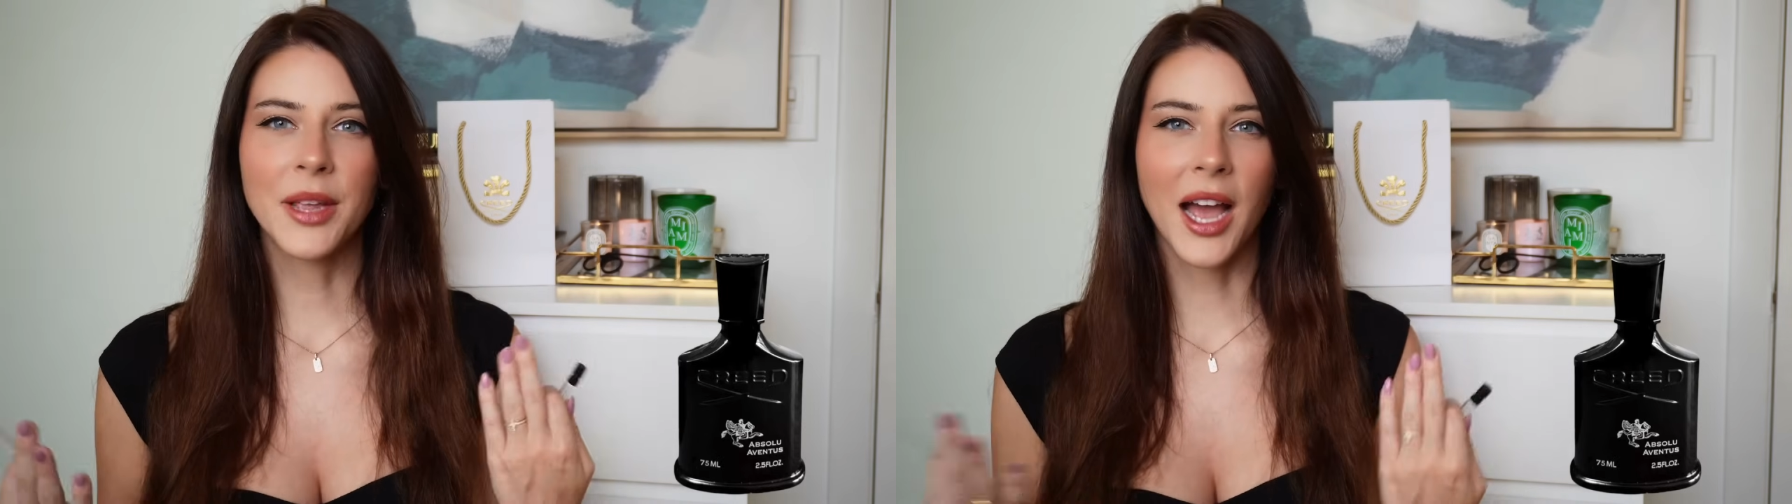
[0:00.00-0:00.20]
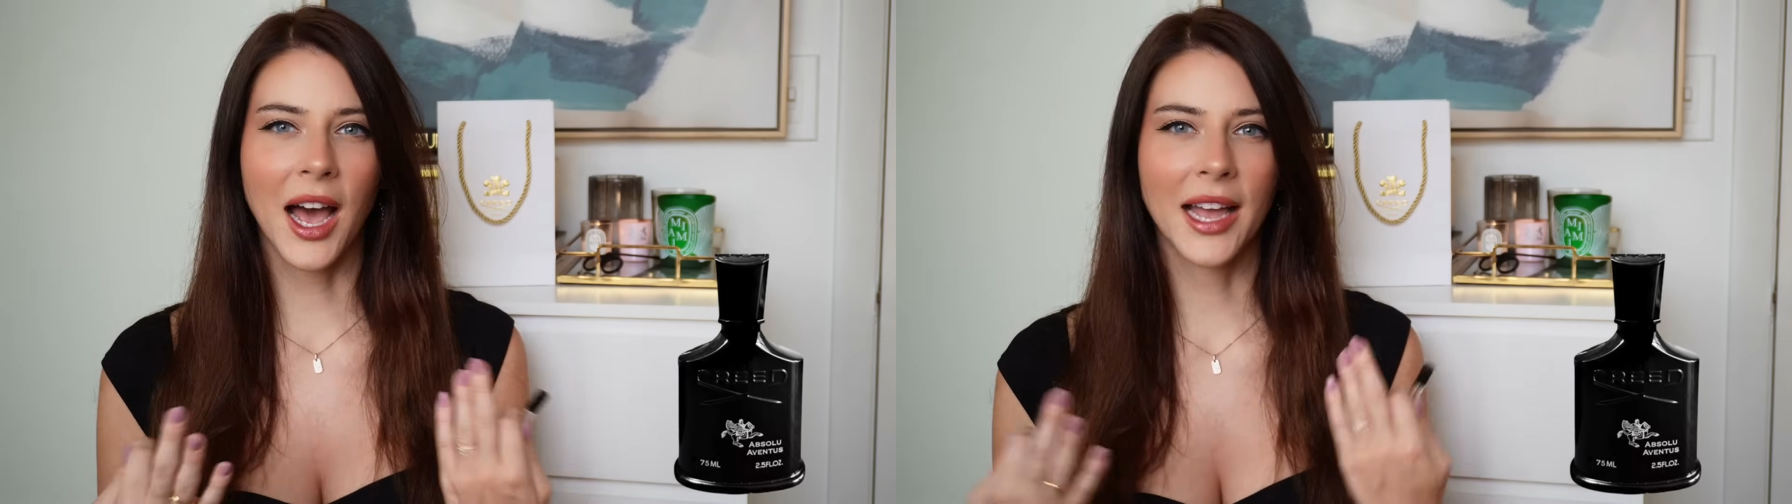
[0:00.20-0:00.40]

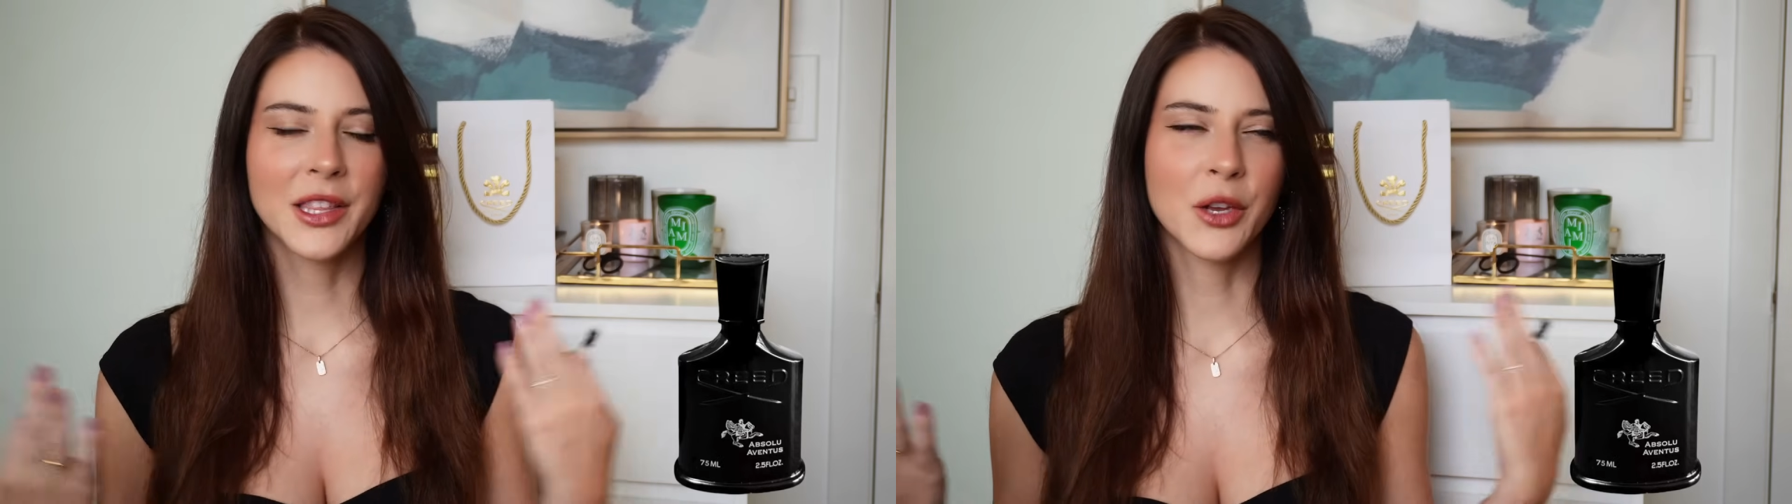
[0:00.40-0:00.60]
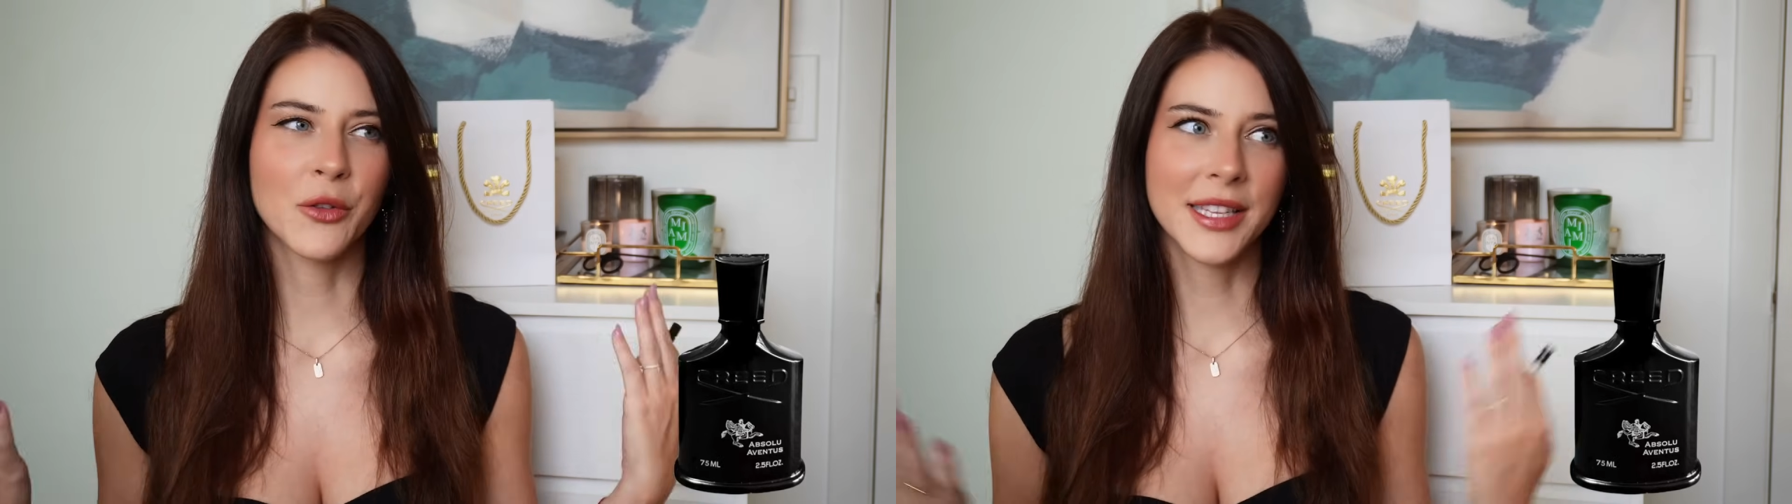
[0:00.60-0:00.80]

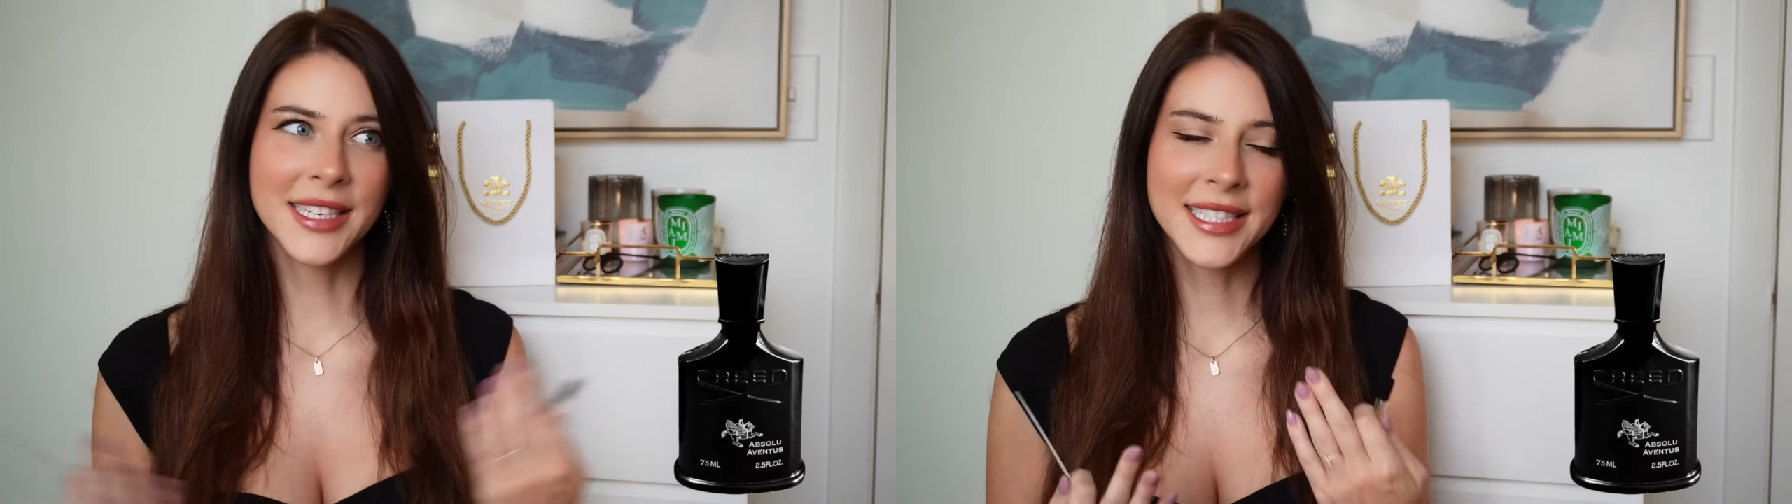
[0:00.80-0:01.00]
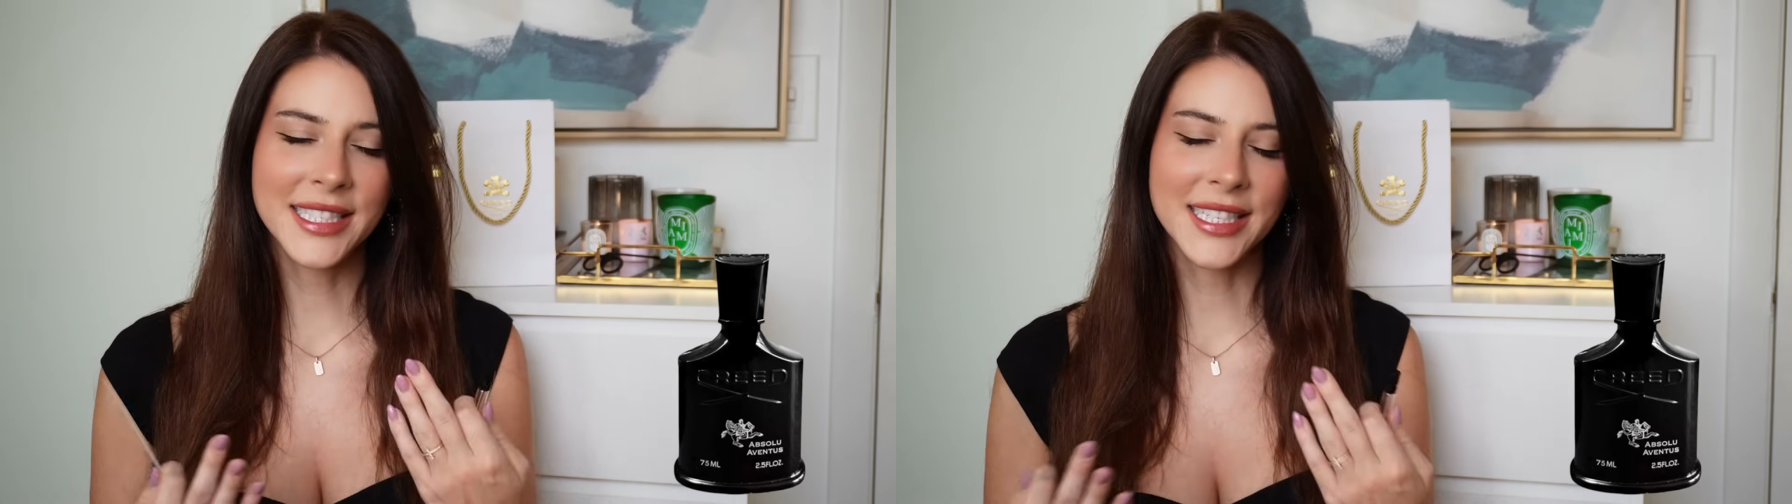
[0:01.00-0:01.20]
behind their
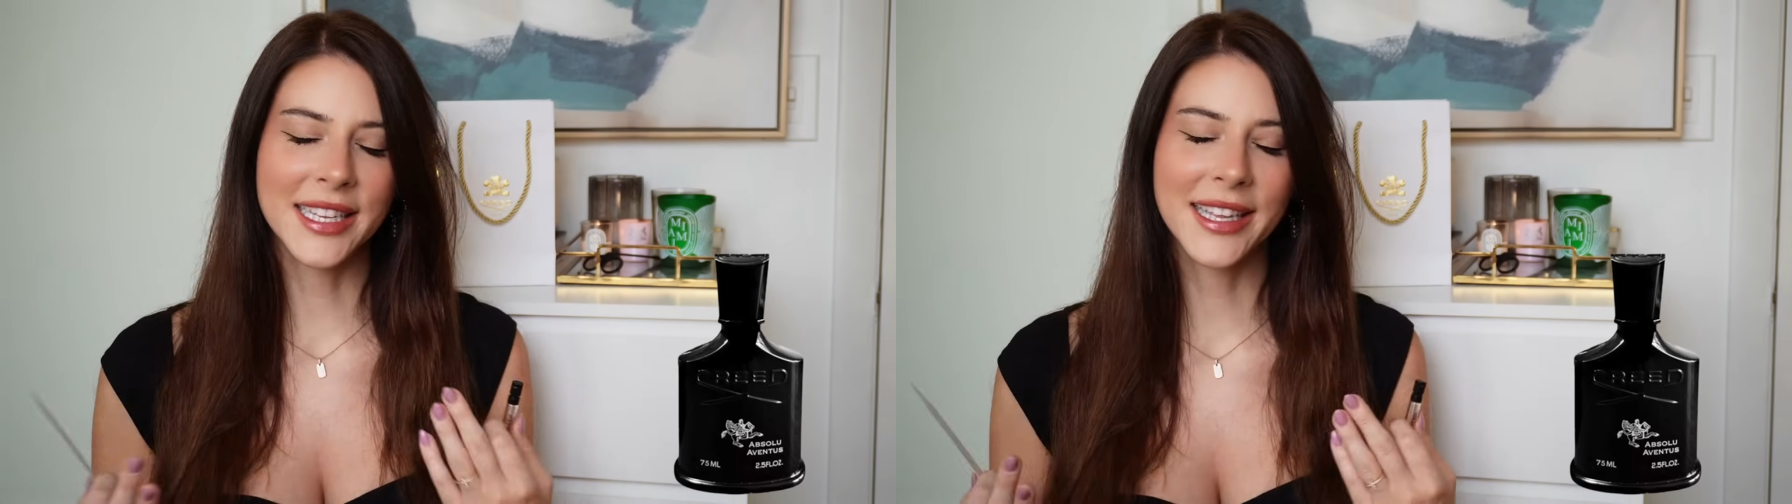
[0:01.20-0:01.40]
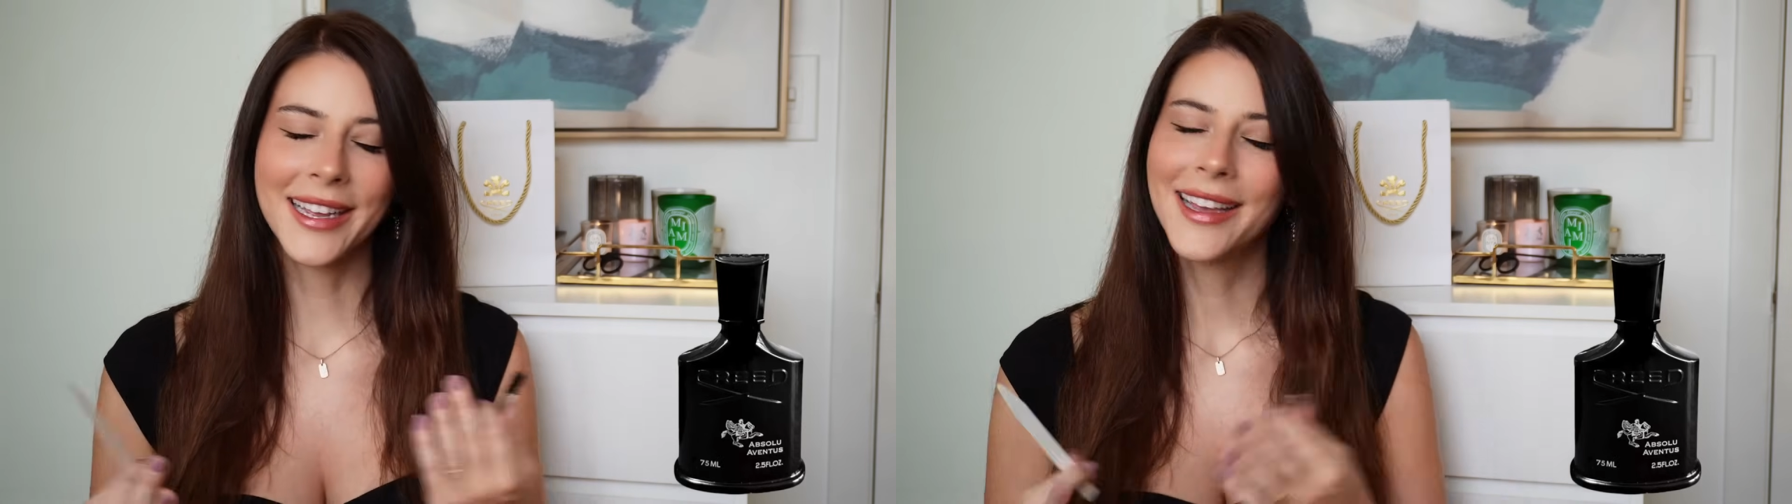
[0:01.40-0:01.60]
releases
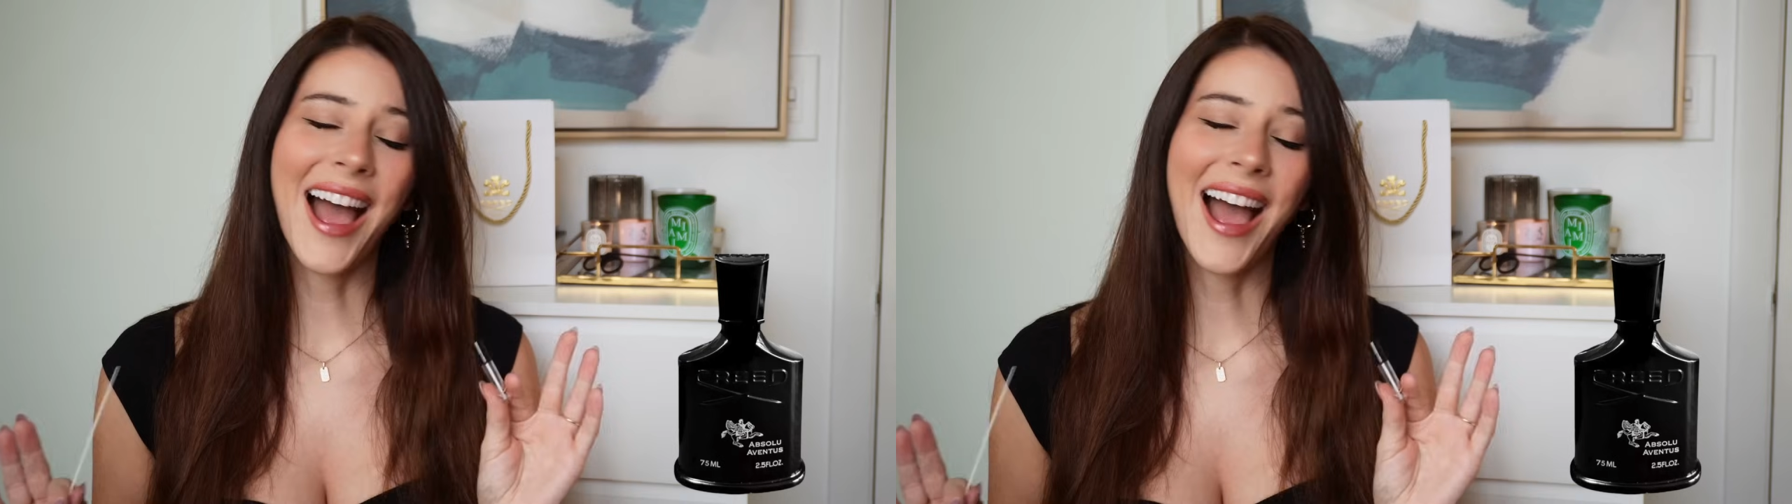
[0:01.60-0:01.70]
lately.